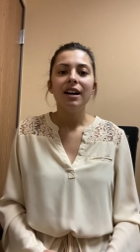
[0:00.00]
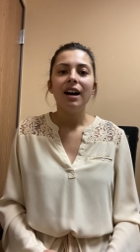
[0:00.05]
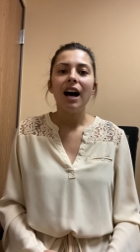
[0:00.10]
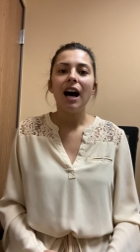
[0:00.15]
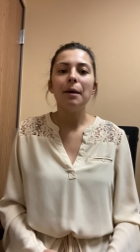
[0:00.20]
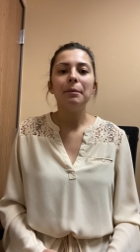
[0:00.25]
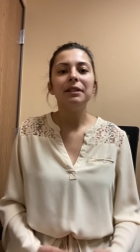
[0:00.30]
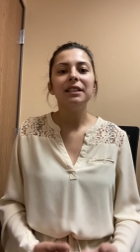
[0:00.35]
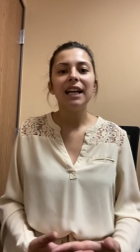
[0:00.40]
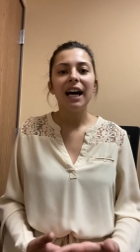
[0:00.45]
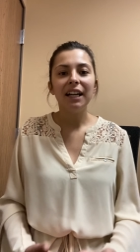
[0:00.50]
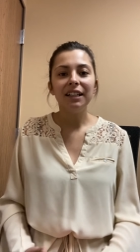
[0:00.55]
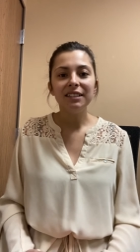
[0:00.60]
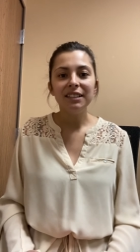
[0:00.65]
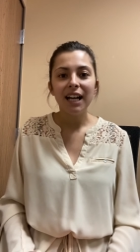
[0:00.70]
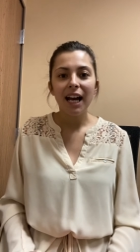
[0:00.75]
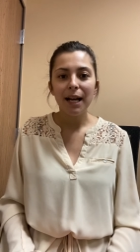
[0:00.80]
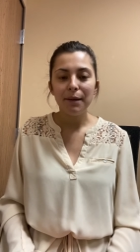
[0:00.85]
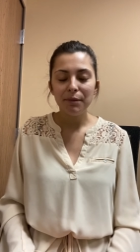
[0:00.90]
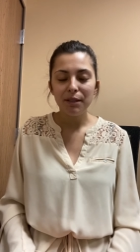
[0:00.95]
Um, a lot of
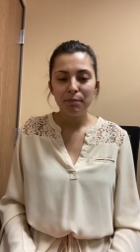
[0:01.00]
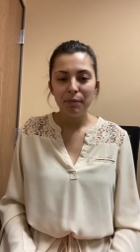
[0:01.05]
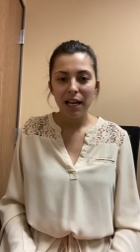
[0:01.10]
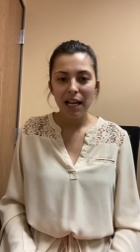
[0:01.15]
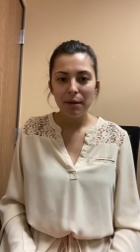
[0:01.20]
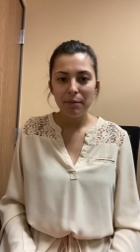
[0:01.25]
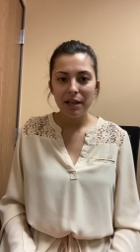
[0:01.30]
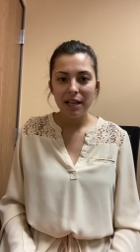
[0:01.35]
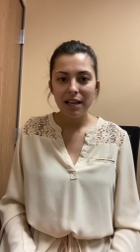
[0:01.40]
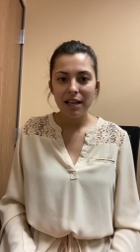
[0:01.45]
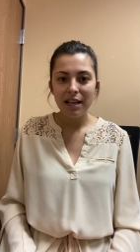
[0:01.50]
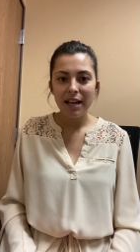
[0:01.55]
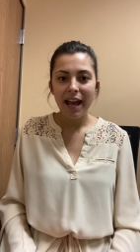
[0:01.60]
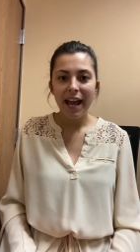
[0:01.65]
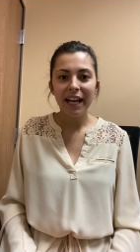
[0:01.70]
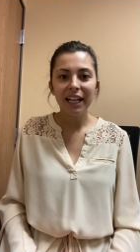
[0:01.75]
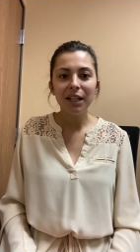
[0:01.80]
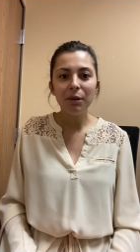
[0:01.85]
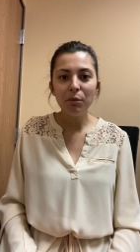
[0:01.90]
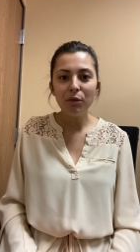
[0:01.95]
times baby
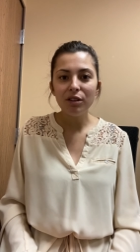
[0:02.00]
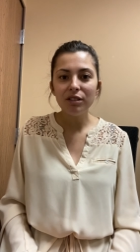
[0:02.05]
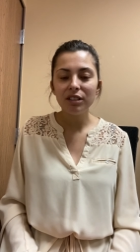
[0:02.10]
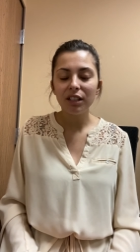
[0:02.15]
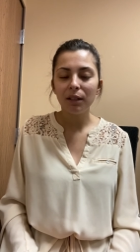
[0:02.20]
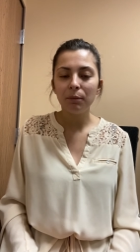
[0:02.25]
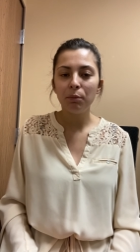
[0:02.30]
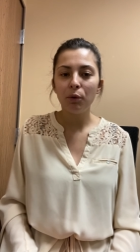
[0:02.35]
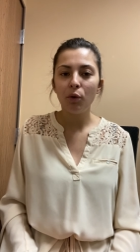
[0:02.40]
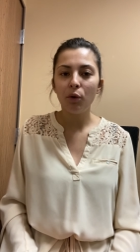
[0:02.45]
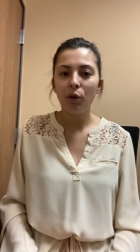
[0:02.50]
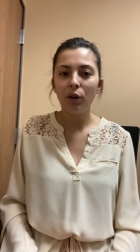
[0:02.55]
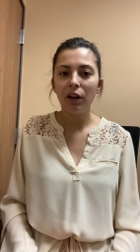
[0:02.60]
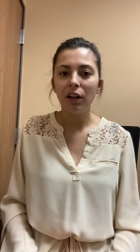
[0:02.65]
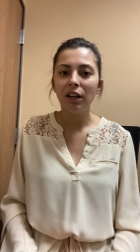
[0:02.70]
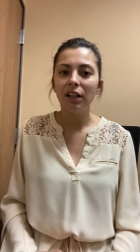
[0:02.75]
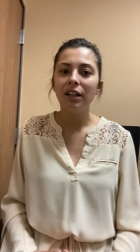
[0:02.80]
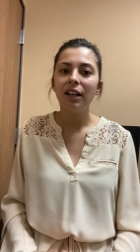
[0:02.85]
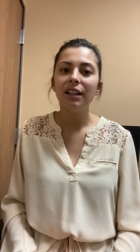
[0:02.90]
animals are born,